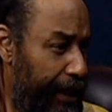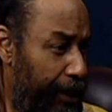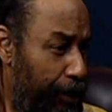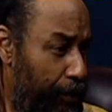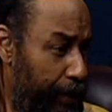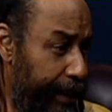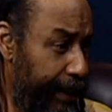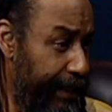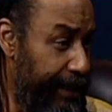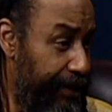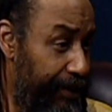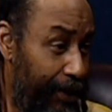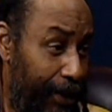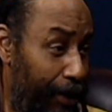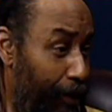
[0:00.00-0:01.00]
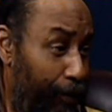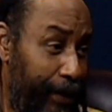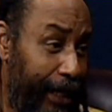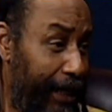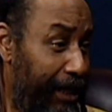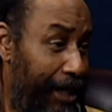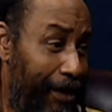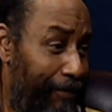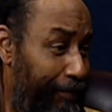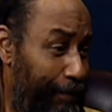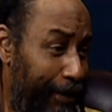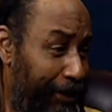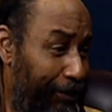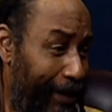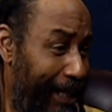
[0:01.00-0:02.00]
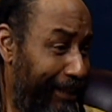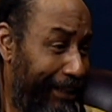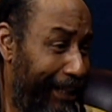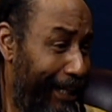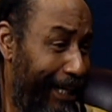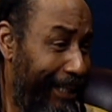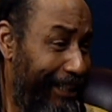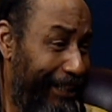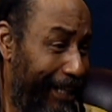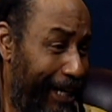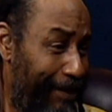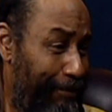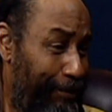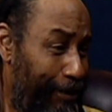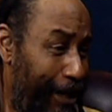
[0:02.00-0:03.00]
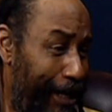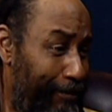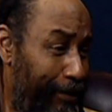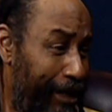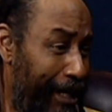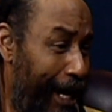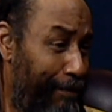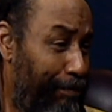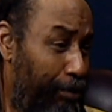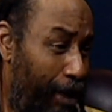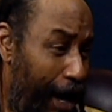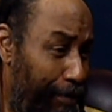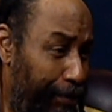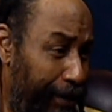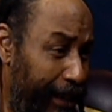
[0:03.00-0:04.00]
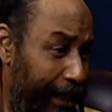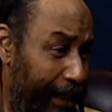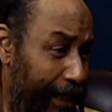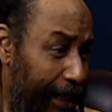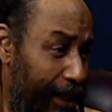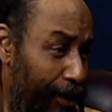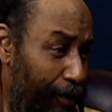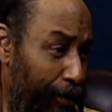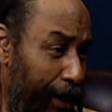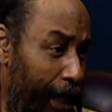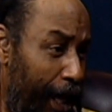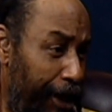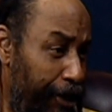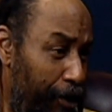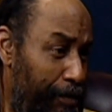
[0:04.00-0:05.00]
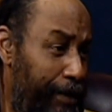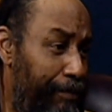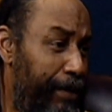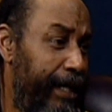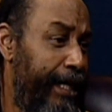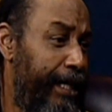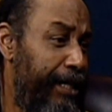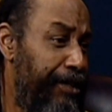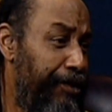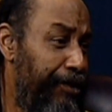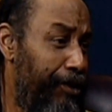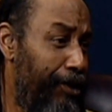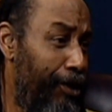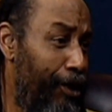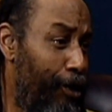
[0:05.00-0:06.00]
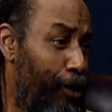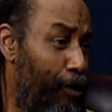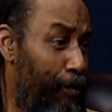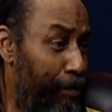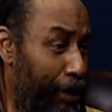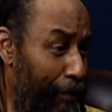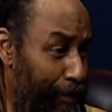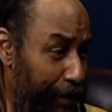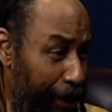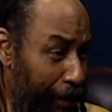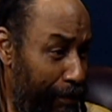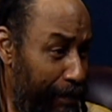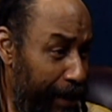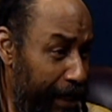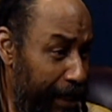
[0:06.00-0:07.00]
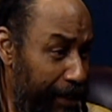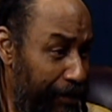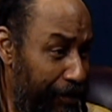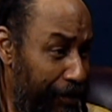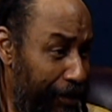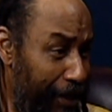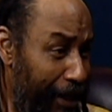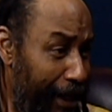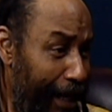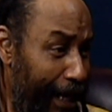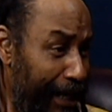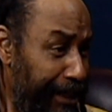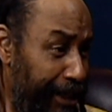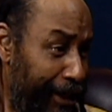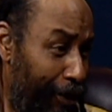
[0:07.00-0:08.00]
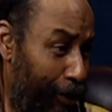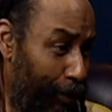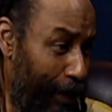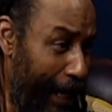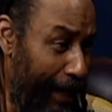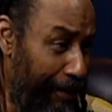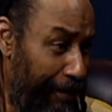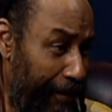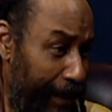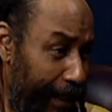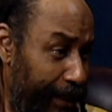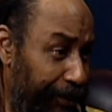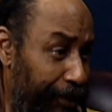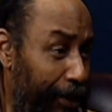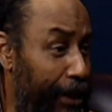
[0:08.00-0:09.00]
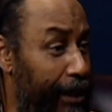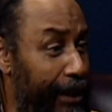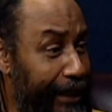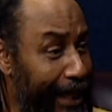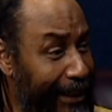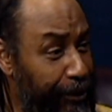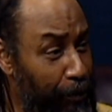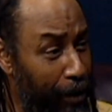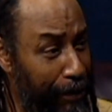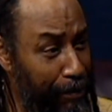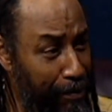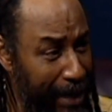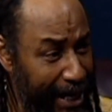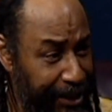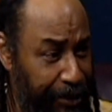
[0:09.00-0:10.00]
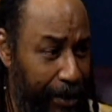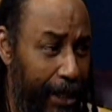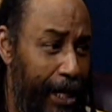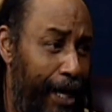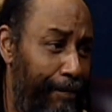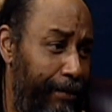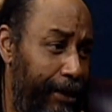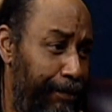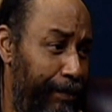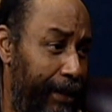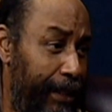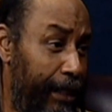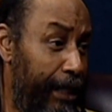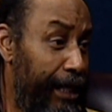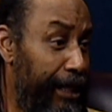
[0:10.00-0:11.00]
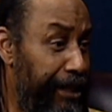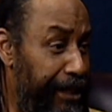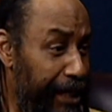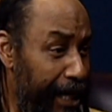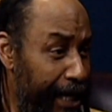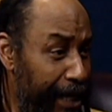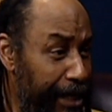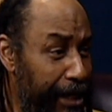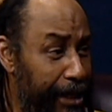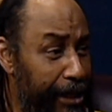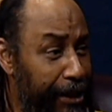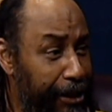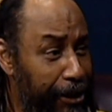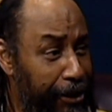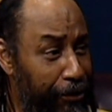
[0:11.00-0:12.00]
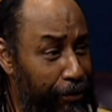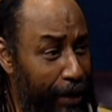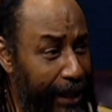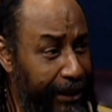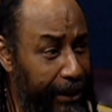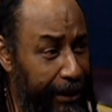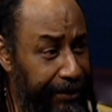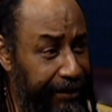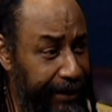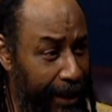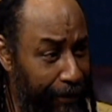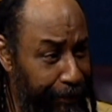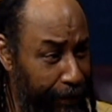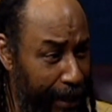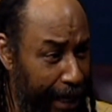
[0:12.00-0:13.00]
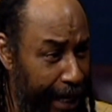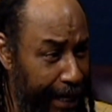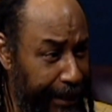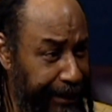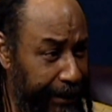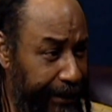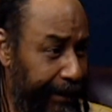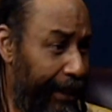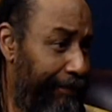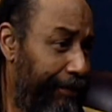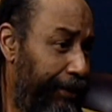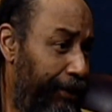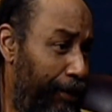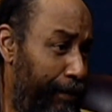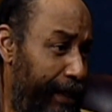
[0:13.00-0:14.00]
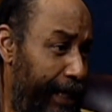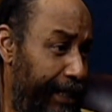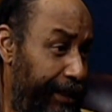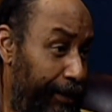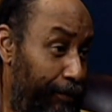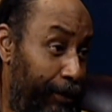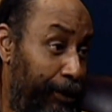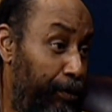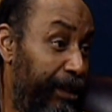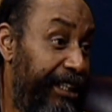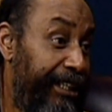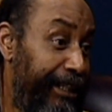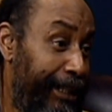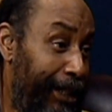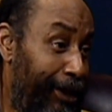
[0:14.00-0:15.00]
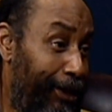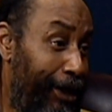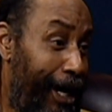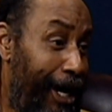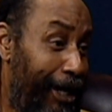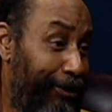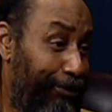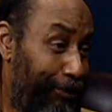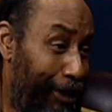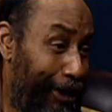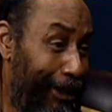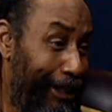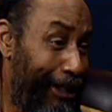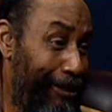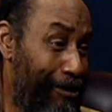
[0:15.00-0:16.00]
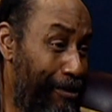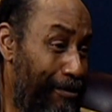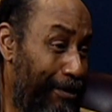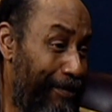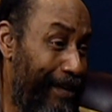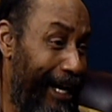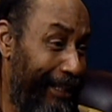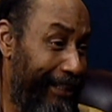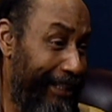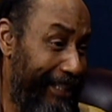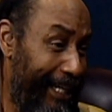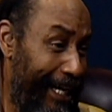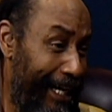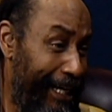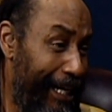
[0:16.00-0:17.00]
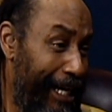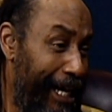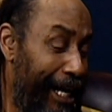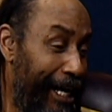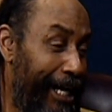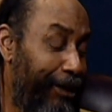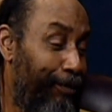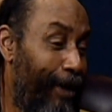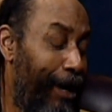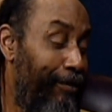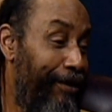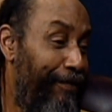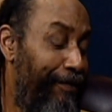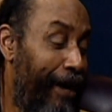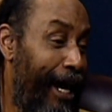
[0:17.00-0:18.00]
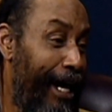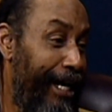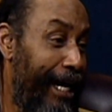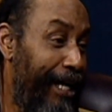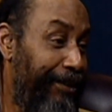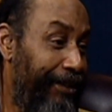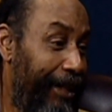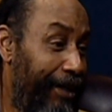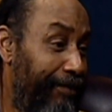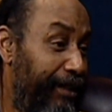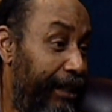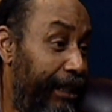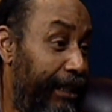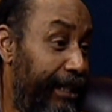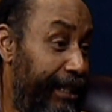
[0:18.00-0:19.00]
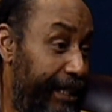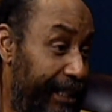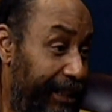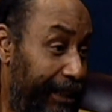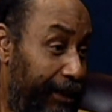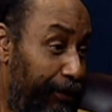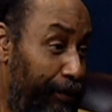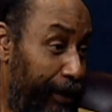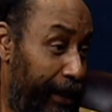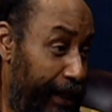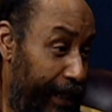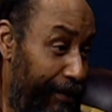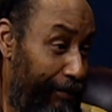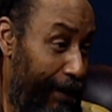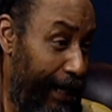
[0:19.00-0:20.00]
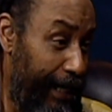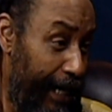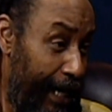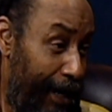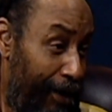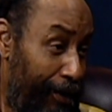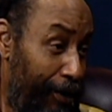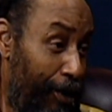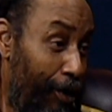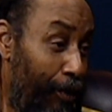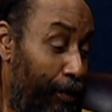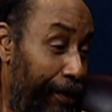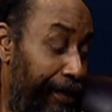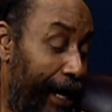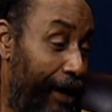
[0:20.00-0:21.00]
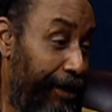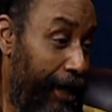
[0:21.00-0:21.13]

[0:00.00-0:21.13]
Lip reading: and queens. We didn't come from the transatlantic slave trade. We're not property. We are human beings who built pyramids and did a whole lot of things. That's one major accomplishment. Then the direction of self-reliance and self-determination, which we still are struggling with that today. And that's why we find ourselves in the conditions we're in right now with our